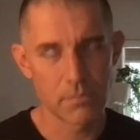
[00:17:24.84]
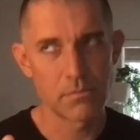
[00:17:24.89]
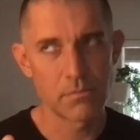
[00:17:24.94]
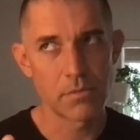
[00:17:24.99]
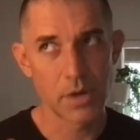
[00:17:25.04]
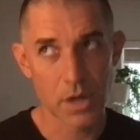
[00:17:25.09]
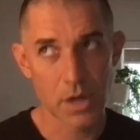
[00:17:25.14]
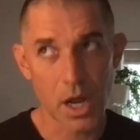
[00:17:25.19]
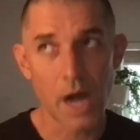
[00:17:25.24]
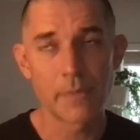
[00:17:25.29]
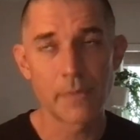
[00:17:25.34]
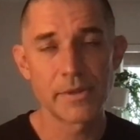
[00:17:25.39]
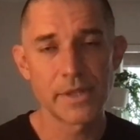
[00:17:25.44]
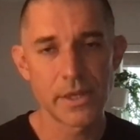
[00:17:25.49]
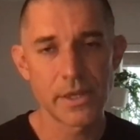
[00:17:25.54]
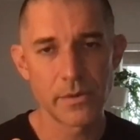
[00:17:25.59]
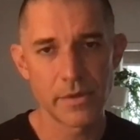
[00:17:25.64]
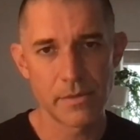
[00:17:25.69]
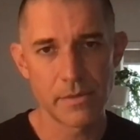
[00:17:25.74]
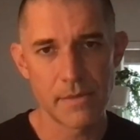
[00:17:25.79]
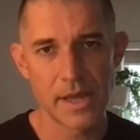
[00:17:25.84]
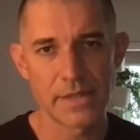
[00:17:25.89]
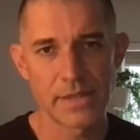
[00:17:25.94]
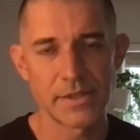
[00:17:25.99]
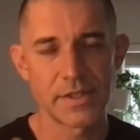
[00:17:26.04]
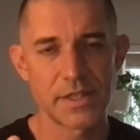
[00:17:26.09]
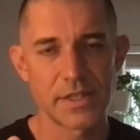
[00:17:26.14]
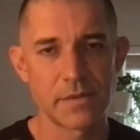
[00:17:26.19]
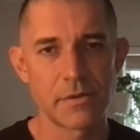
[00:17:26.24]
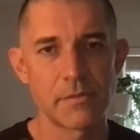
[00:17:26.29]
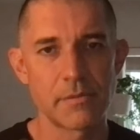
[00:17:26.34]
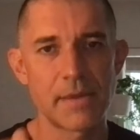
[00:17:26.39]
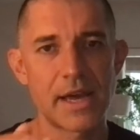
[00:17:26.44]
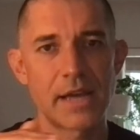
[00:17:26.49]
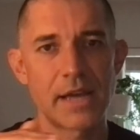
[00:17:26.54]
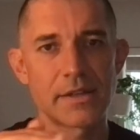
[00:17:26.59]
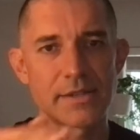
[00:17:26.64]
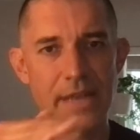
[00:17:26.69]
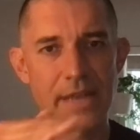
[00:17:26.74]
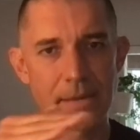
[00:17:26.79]
commonly with men's sleeping
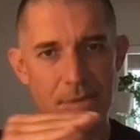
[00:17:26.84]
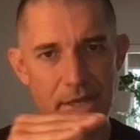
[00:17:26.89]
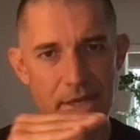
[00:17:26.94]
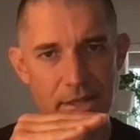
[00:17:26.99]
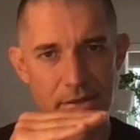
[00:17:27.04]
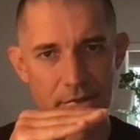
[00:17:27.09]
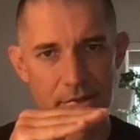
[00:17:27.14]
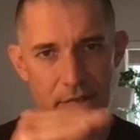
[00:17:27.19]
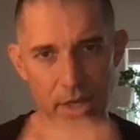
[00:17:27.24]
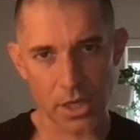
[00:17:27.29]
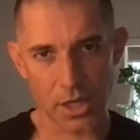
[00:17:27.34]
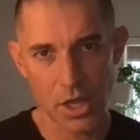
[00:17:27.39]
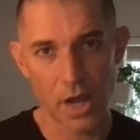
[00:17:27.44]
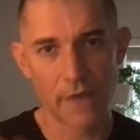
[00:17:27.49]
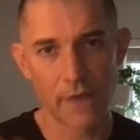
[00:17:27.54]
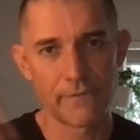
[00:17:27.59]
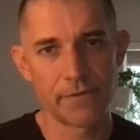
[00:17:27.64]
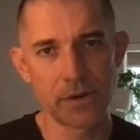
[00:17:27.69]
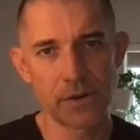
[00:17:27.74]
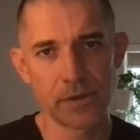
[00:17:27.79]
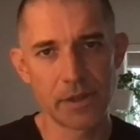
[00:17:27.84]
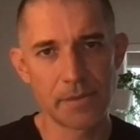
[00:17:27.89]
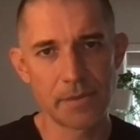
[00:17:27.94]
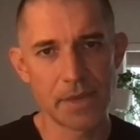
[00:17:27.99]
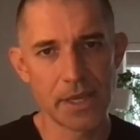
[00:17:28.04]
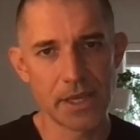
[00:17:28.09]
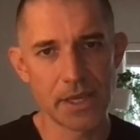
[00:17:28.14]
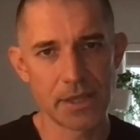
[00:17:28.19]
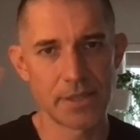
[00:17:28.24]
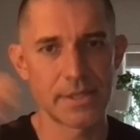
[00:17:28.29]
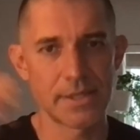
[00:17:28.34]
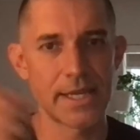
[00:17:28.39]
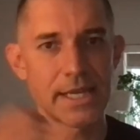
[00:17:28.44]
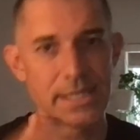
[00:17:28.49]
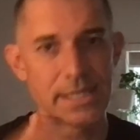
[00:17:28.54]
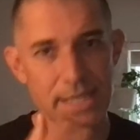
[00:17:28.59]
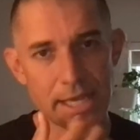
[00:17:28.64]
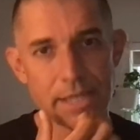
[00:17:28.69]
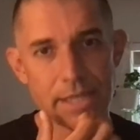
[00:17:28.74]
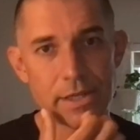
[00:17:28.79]
bags, that means the comfort limit is
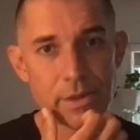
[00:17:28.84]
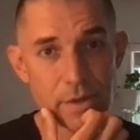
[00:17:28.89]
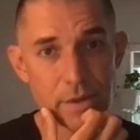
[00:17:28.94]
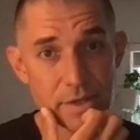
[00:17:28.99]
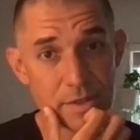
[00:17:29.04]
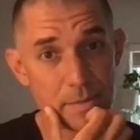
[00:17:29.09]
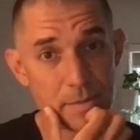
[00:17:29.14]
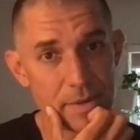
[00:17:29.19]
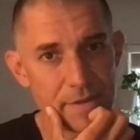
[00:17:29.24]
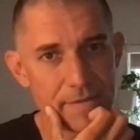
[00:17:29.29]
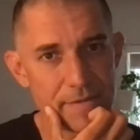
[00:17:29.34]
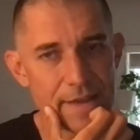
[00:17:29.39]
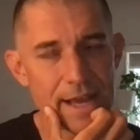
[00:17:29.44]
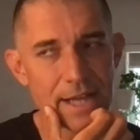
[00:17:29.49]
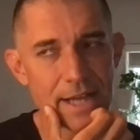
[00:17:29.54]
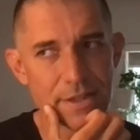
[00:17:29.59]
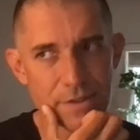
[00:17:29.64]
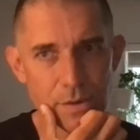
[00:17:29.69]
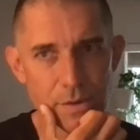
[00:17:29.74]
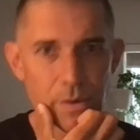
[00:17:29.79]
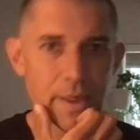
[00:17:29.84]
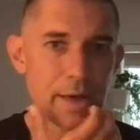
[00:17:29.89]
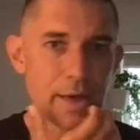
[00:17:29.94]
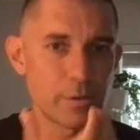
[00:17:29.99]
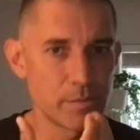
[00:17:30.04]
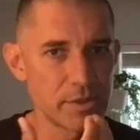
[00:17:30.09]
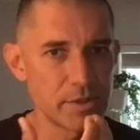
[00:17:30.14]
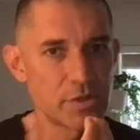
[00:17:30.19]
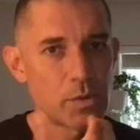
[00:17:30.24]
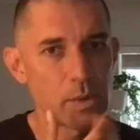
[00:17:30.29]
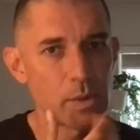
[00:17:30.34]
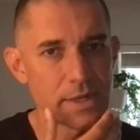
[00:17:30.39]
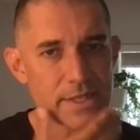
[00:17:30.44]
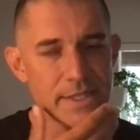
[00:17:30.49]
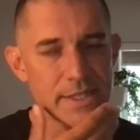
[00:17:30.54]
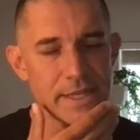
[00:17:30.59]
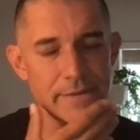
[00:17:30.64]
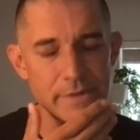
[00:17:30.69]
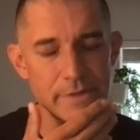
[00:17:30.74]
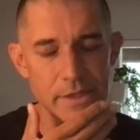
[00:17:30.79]
like 10 degrees above that. So that would be
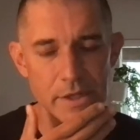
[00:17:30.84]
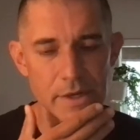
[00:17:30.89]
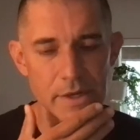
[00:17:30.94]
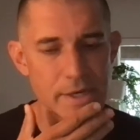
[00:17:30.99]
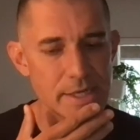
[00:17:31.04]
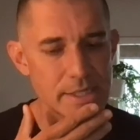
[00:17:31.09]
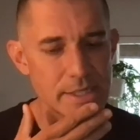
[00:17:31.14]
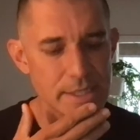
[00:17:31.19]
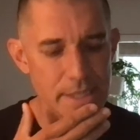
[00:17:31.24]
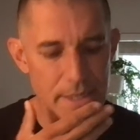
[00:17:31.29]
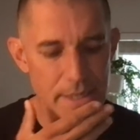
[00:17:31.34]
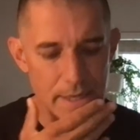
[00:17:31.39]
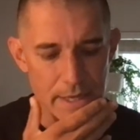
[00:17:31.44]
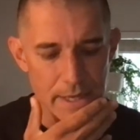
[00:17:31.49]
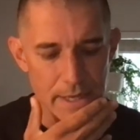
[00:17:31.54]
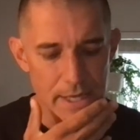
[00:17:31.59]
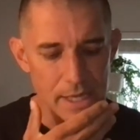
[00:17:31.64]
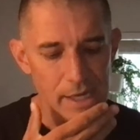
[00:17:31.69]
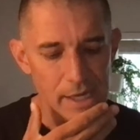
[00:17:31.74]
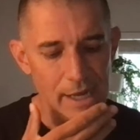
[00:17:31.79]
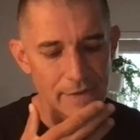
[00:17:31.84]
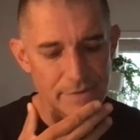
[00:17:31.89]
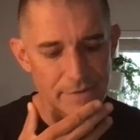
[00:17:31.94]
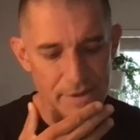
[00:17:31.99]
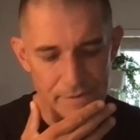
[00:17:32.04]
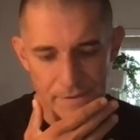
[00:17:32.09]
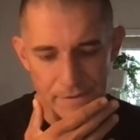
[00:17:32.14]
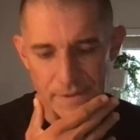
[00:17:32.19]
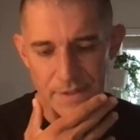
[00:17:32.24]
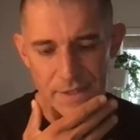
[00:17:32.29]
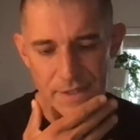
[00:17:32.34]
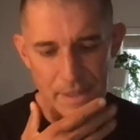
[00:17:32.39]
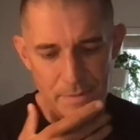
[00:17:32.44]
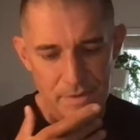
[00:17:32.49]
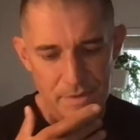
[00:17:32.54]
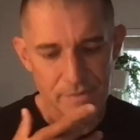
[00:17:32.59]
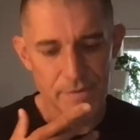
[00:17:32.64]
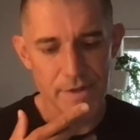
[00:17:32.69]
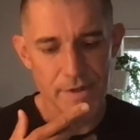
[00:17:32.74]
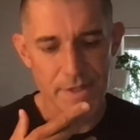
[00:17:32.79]
27 degrees. I've definitely slept
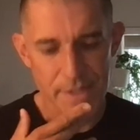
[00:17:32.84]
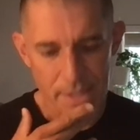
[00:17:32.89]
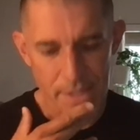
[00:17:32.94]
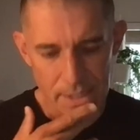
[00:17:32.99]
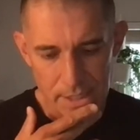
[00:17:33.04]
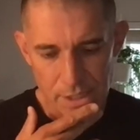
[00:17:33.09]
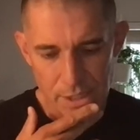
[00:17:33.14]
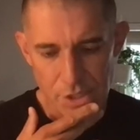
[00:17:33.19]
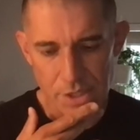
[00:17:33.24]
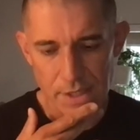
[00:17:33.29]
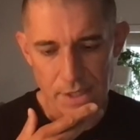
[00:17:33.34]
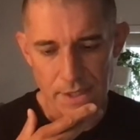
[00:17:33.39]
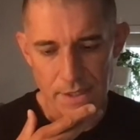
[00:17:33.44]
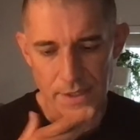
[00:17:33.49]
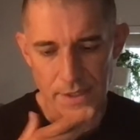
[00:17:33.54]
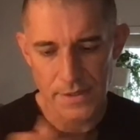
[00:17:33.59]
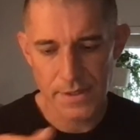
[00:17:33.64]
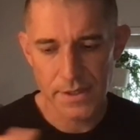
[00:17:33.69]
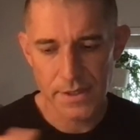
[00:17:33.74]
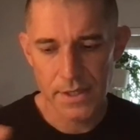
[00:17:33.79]
in freezing conditions.